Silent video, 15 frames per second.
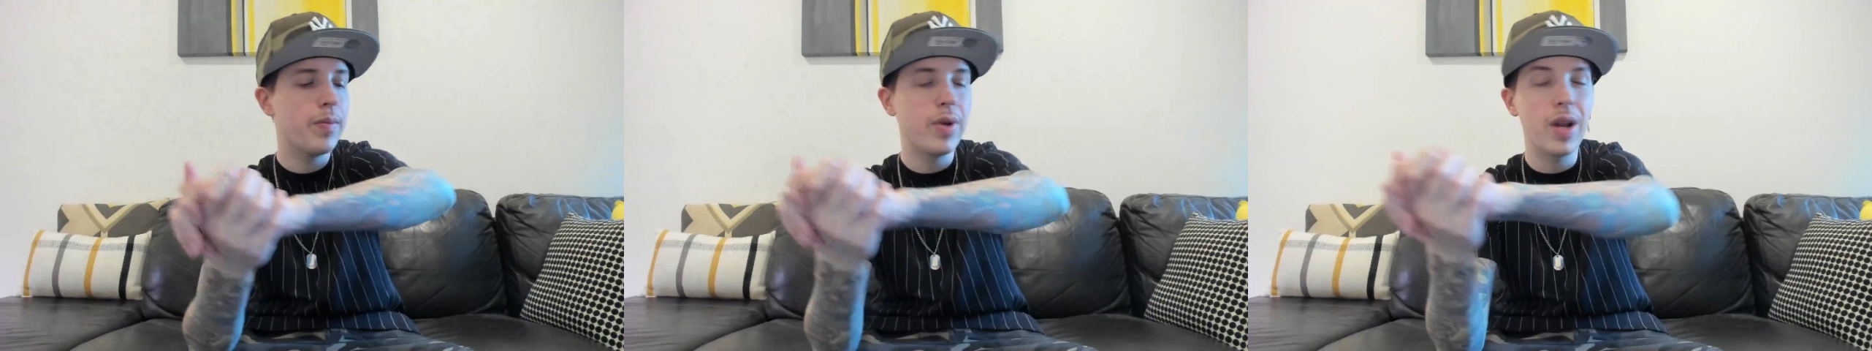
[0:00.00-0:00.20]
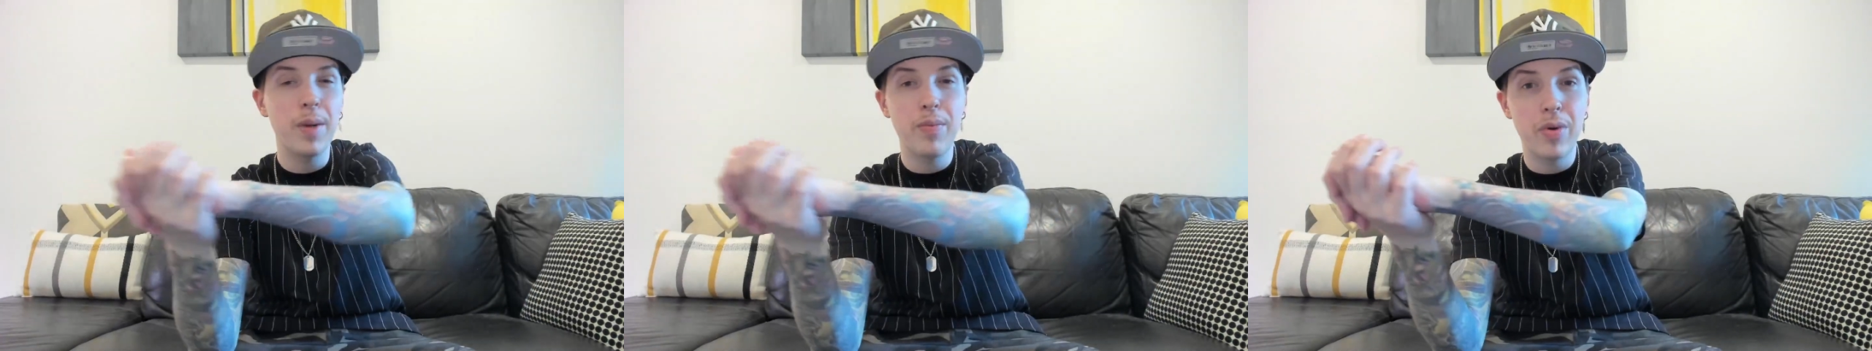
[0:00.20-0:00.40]

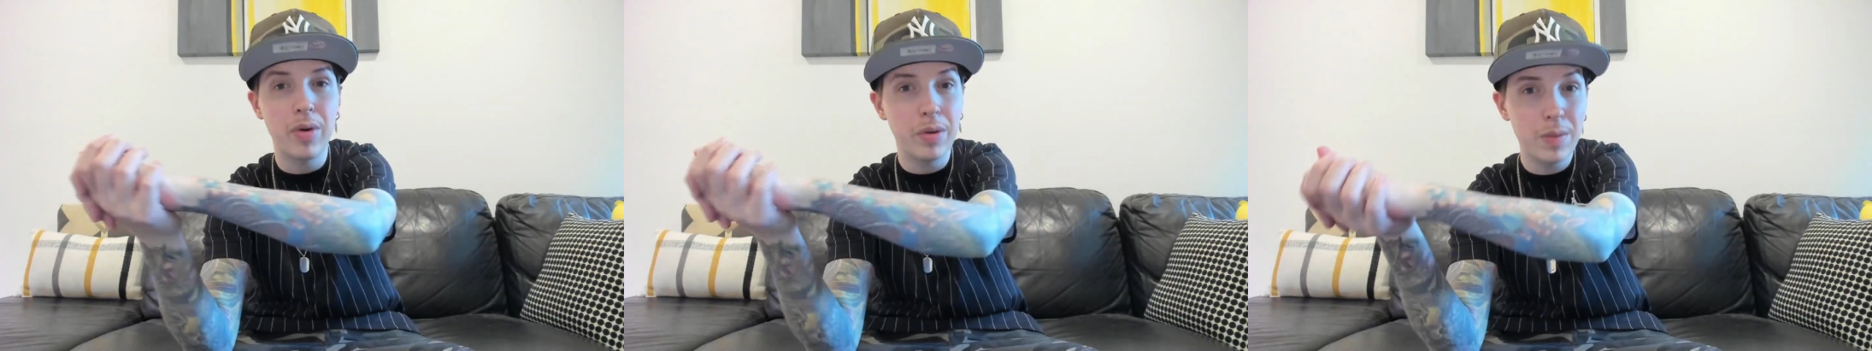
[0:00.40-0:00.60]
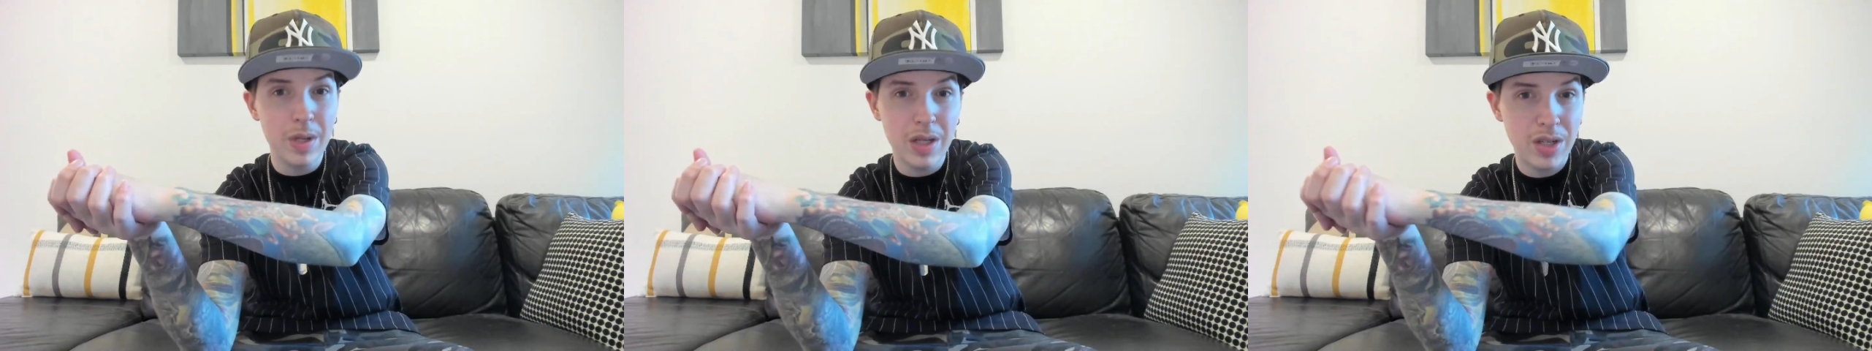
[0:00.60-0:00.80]
but I
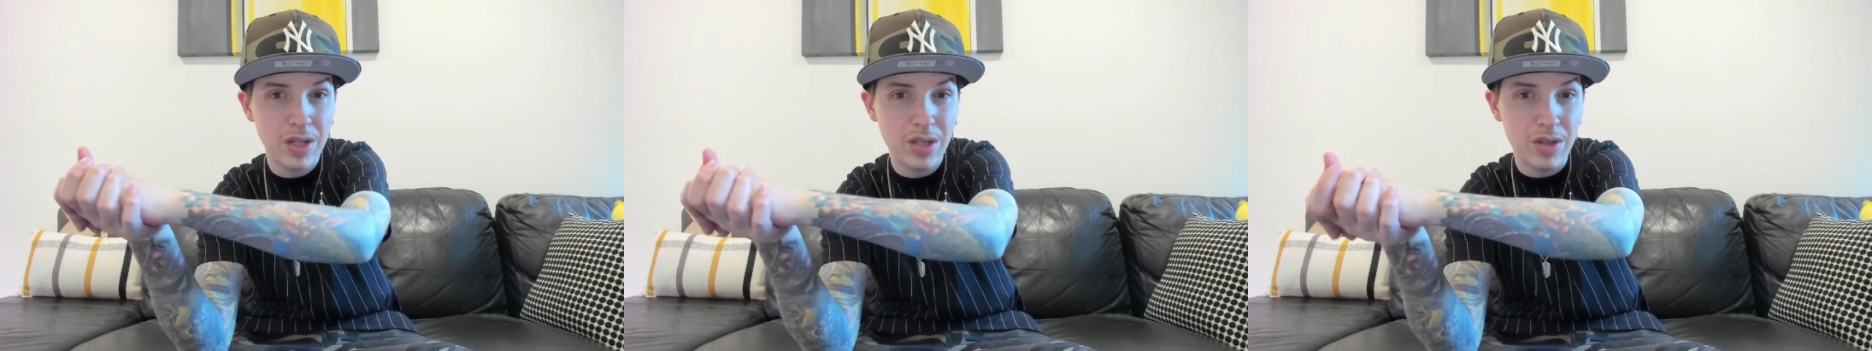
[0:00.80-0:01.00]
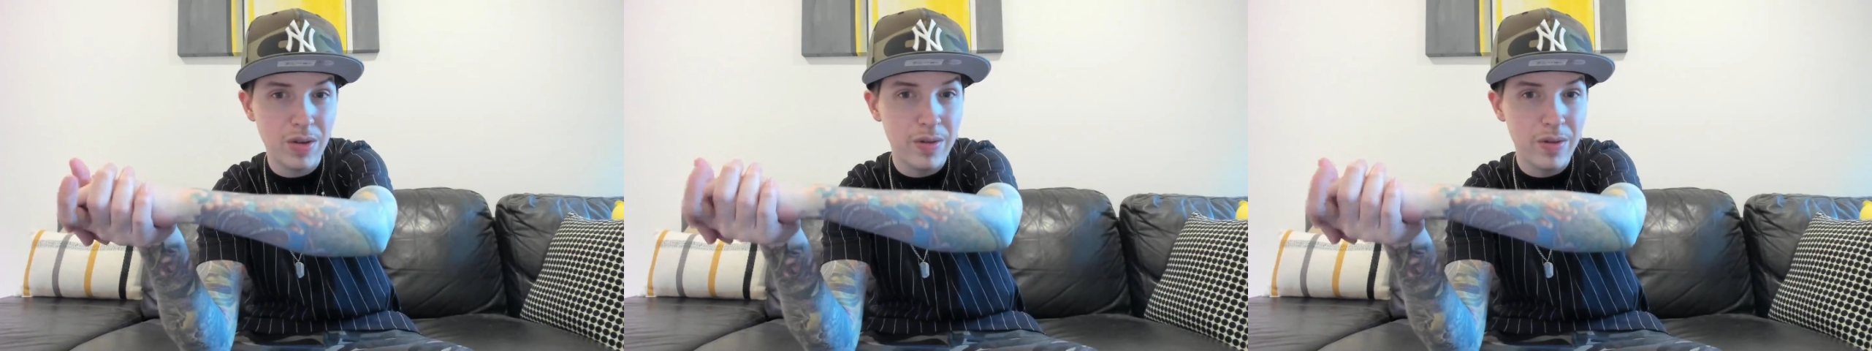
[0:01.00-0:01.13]
probably should